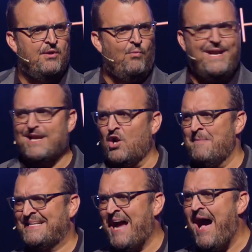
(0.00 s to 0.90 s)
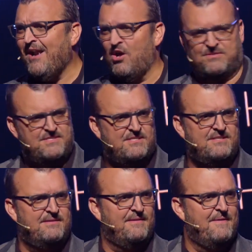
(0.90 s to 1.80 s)
We got to go to McDonald's.
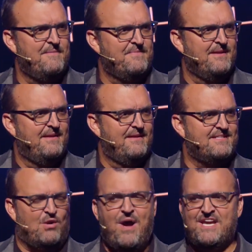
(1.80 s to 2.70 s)
He's like, What?